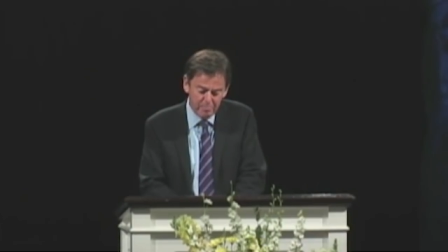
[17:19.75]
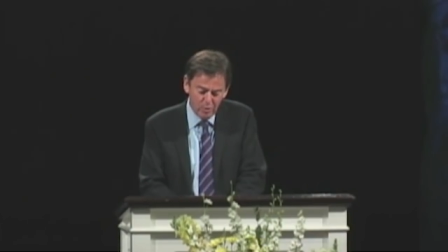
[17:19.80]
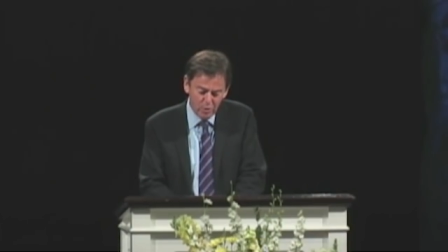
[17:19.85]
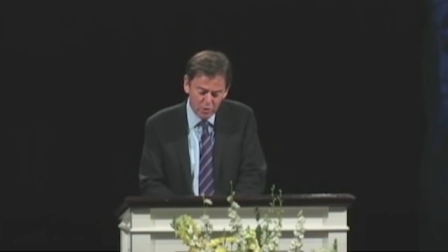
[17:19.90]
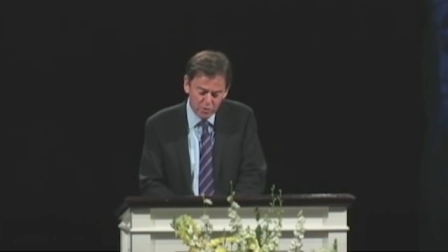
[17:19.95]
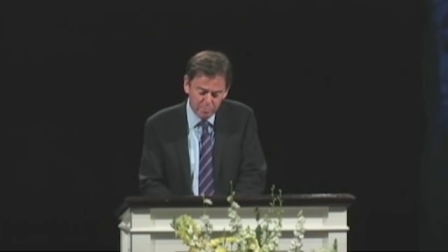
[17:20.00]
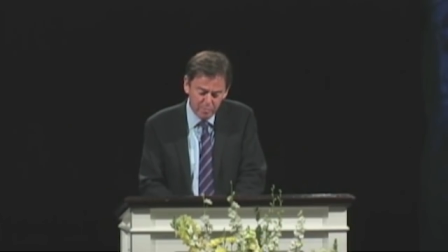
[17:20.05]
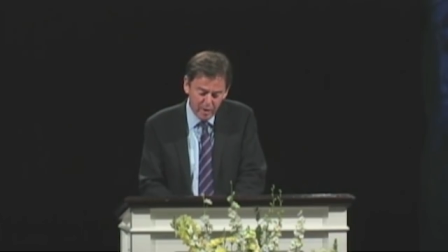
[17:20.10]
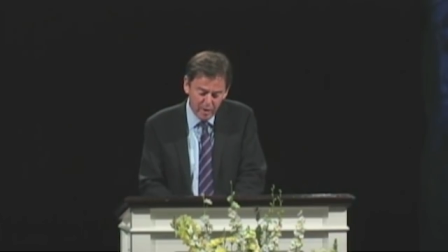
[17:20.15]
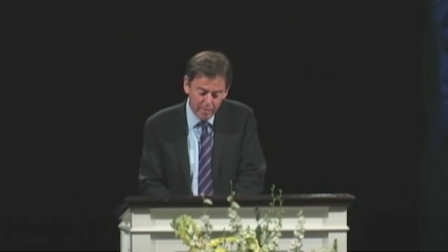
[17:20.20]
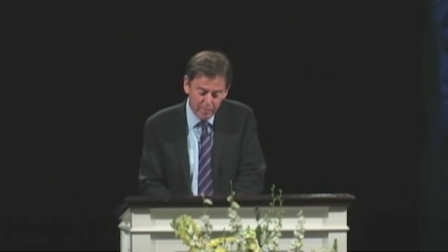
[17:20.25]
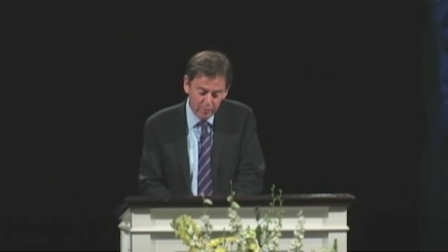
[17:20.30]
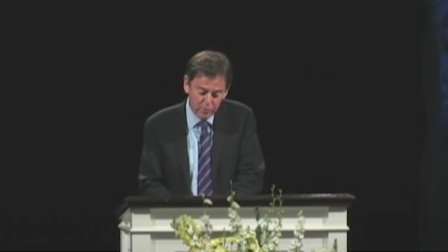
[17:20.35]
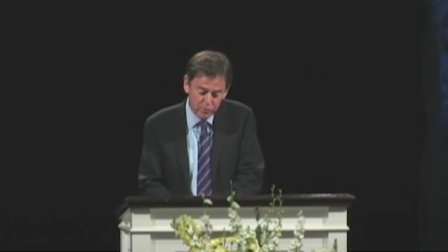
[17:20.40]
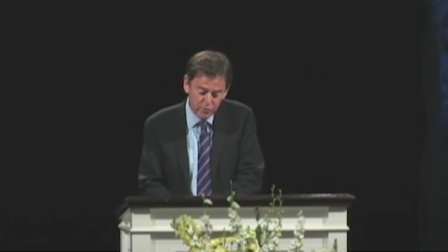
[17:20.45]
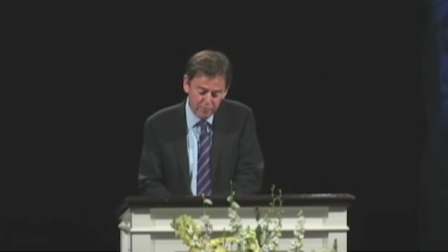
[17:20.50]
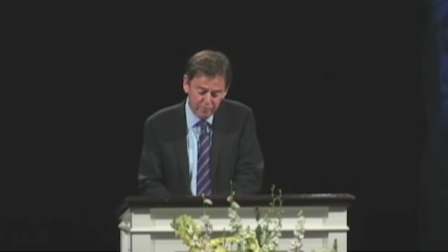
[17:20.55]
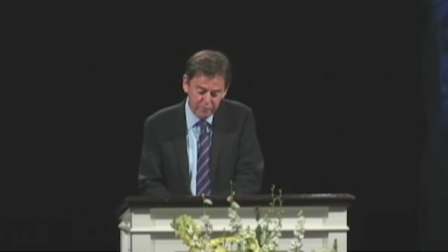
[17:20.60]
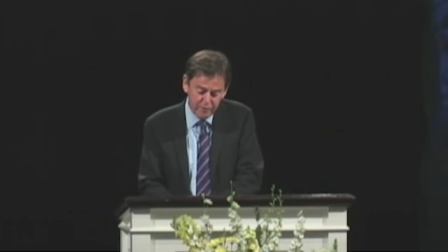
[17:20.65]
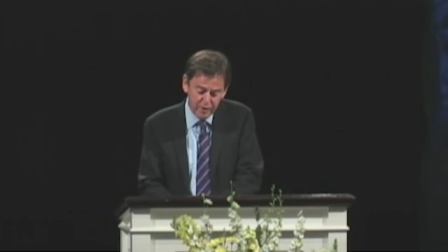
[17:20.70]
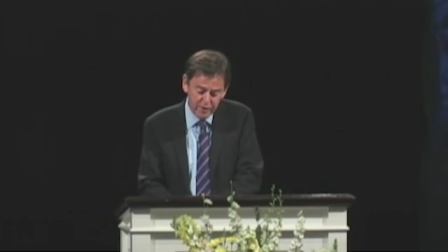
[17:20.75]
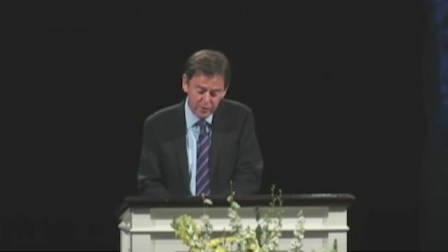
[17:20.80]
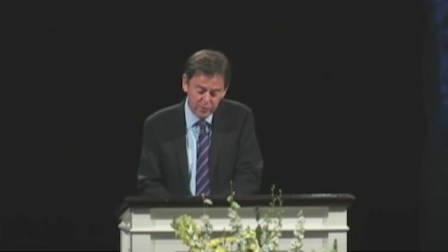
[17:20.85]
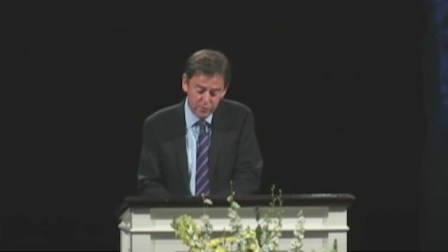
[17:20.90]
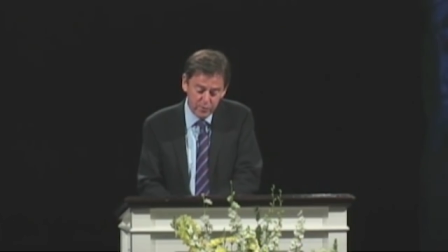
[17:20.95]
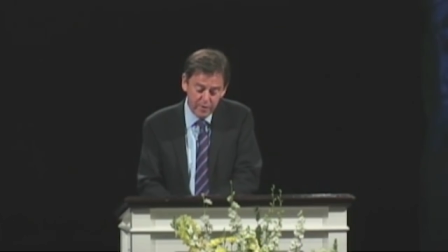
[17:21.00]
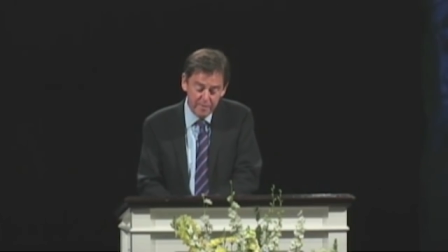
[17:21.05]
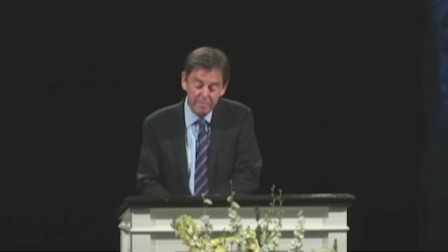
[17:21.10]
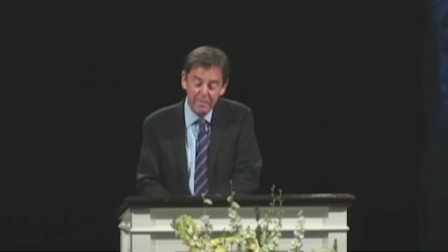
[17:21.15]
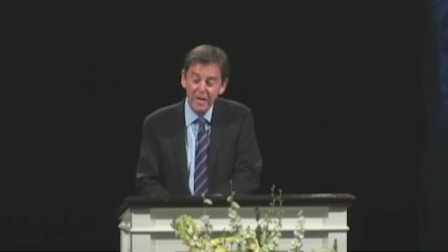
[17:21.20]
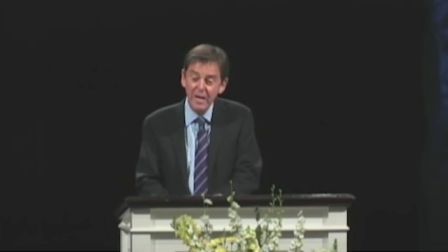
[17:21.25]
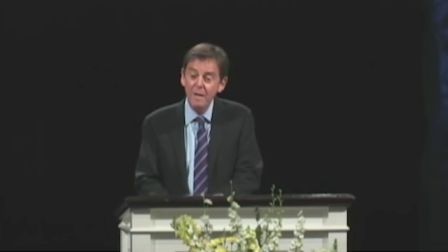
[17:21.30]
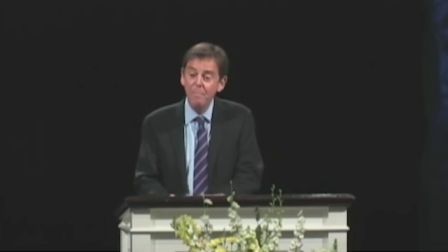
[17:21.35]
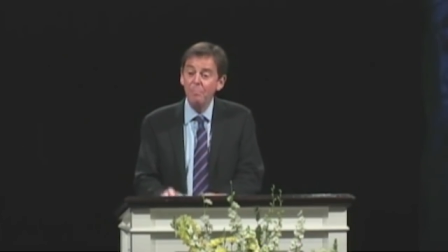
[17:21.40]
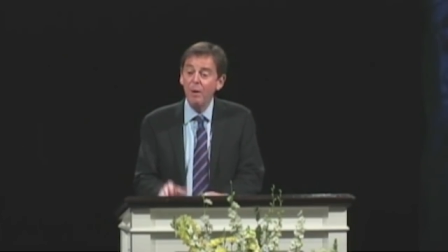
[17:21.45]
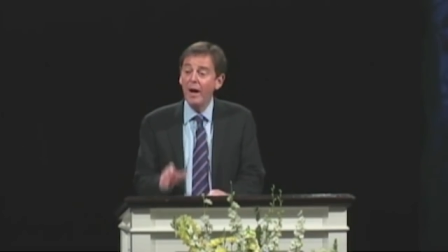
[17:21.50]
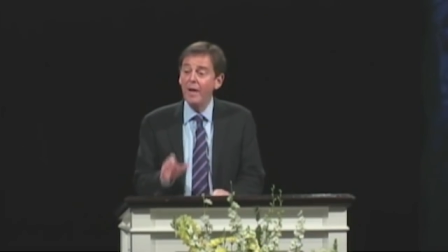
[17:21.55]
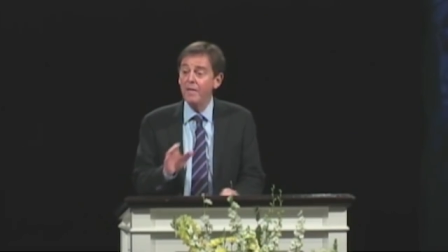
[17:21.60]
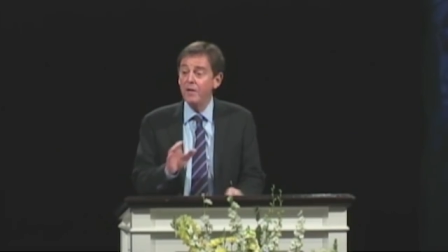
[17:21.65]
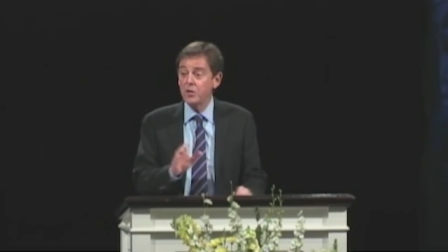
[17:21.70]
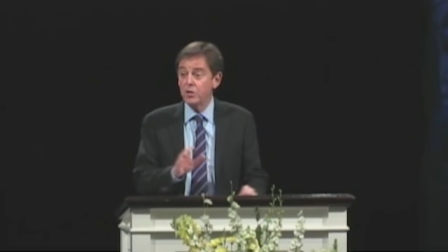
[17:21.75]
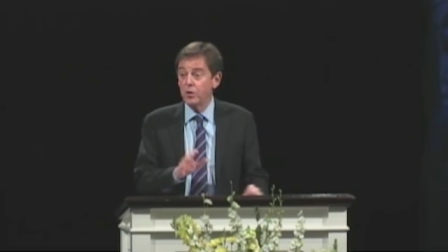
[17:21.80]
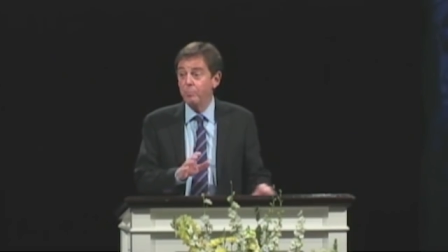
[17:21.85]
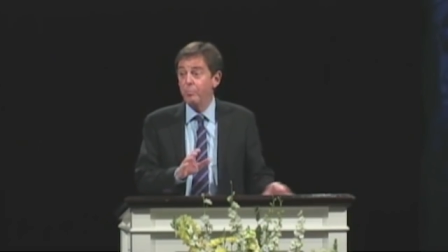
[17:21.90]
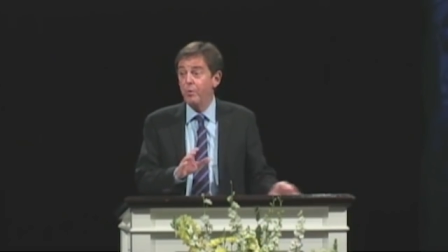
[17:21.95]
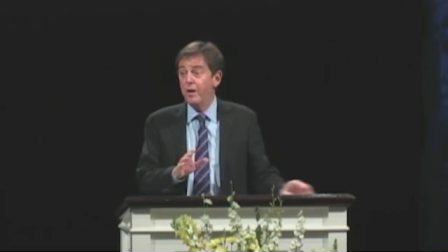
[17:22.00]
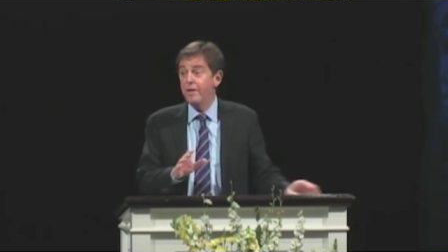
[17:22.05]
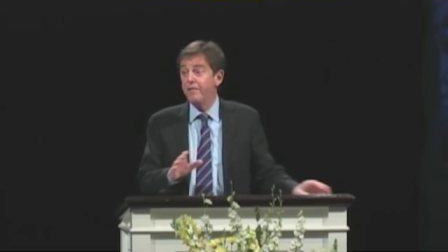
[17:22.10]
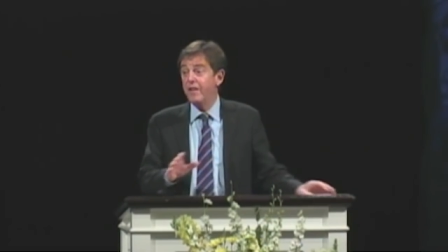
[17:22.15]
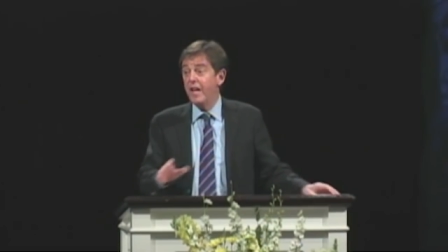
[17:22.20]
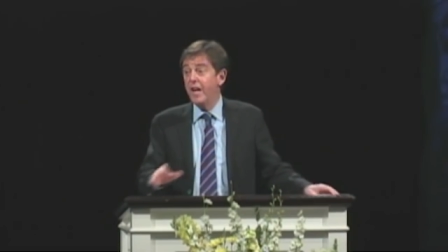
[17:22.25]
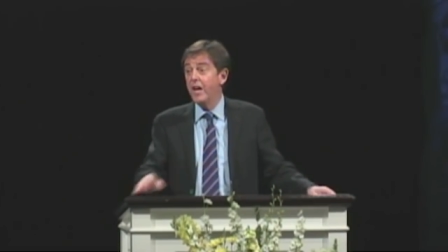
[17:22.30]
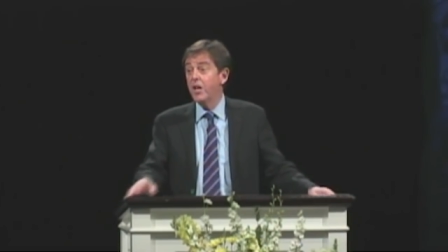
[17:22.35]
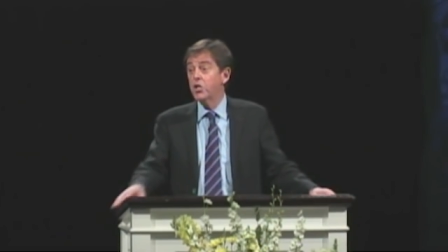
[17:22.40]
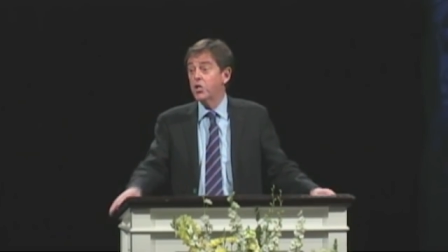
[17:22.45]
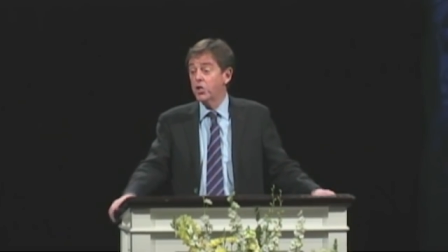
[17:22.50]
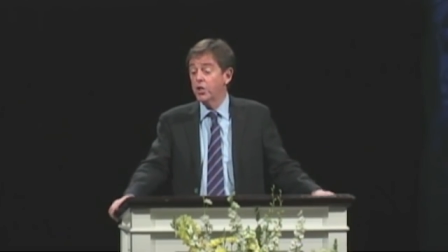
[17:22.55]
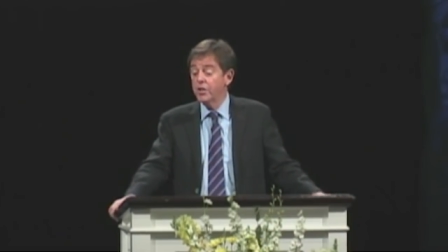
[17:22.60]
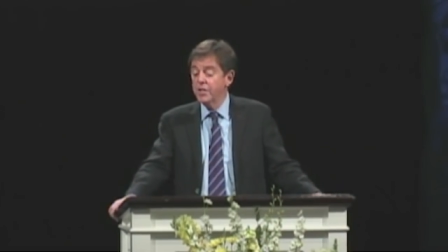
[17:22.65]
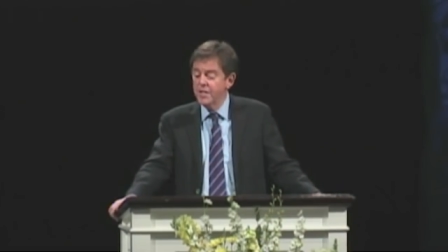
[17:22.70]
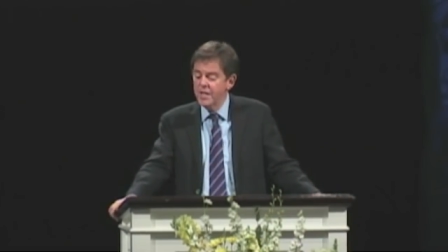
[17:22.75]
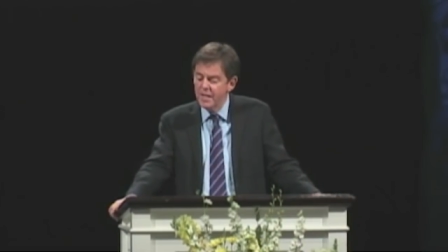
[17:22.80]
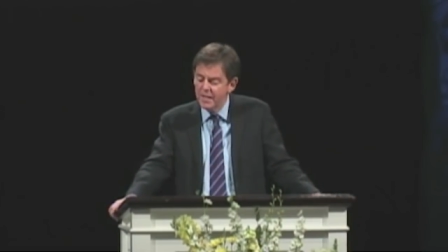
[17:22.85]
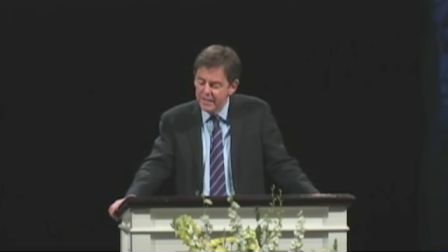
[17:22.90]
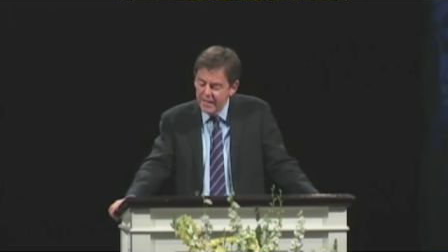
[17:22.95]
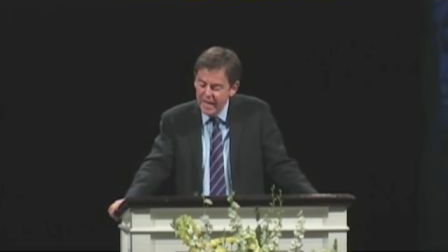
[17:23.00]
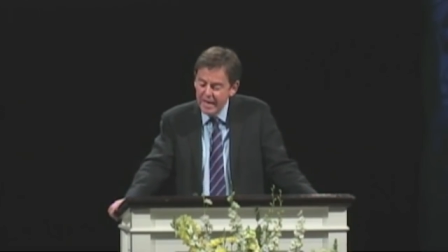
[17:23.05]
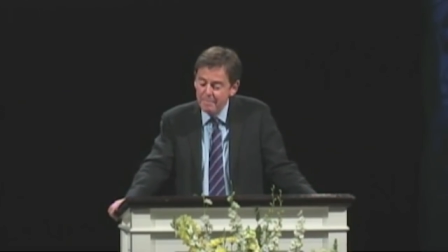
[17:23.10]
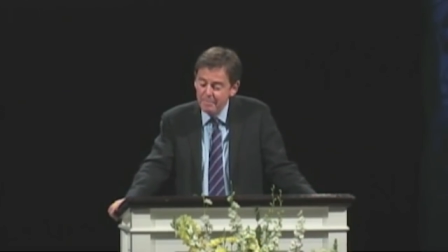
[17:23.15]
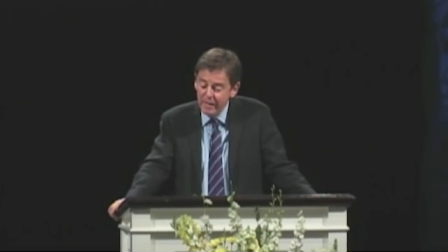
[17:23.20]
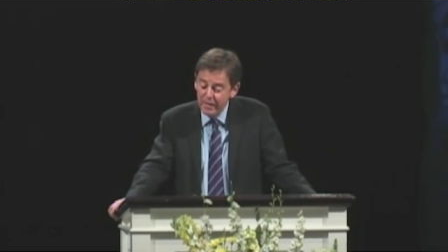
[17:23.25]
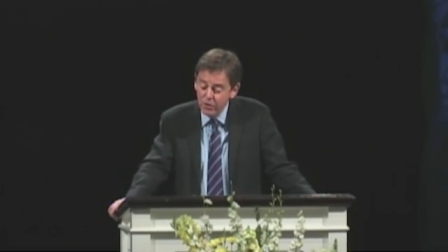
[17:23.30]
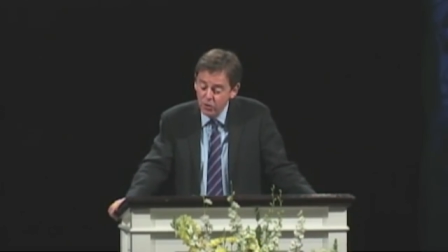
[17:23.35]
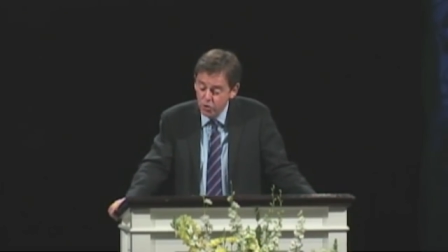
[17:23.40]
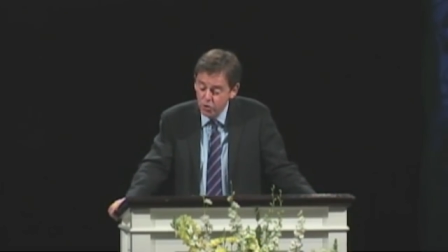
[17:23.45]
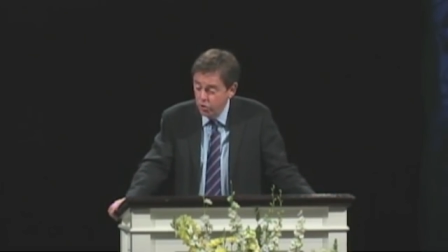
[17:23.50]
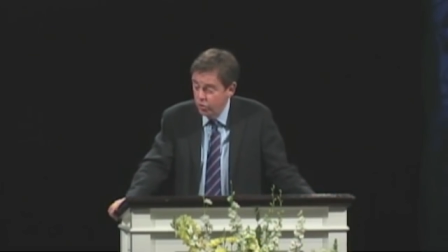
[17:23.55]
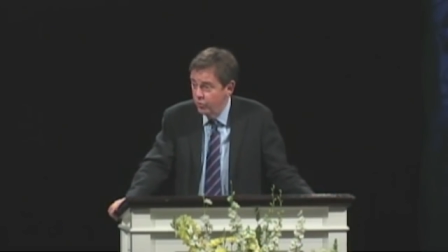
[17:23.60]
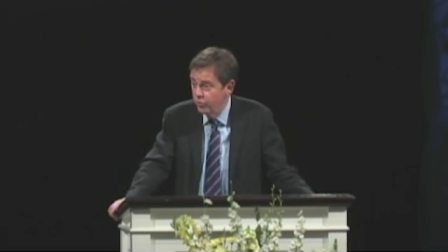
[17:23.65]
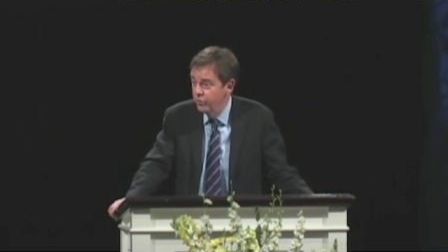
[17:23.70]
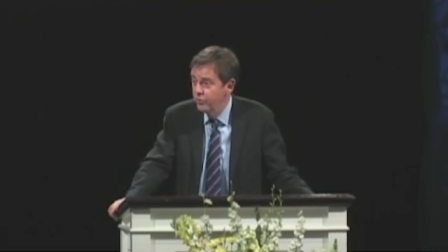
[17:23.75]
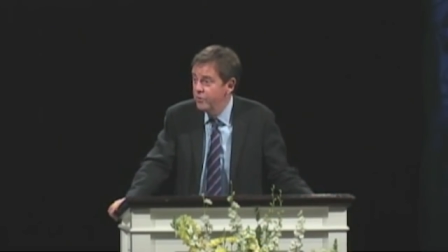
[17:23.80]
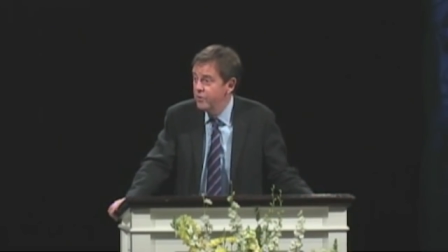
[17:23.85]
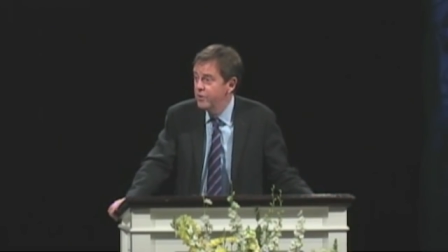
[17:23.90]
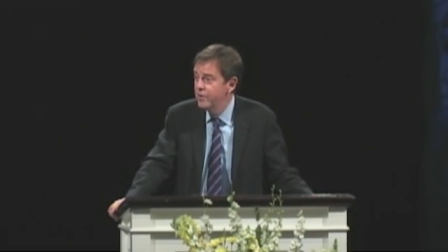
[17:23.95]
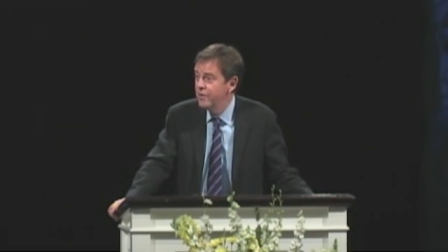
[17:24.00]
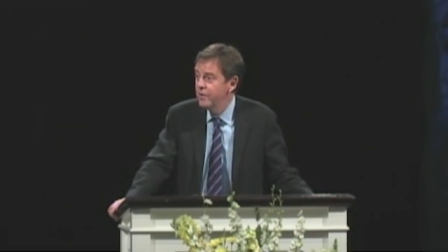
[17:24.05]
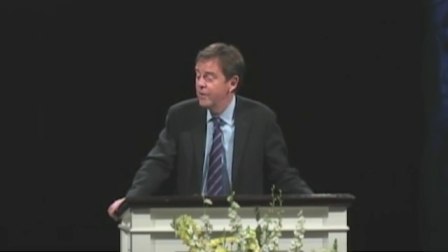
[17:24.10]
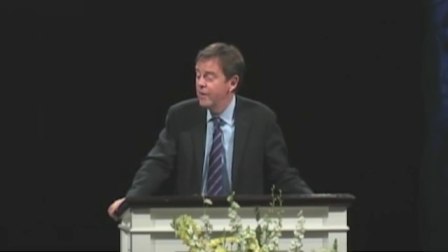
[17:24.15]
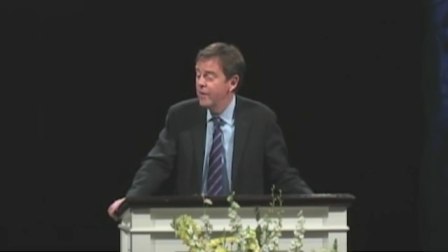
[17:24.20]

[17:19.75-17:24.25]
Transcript: most Bibles refer to him by this abbreviation, namely Jude,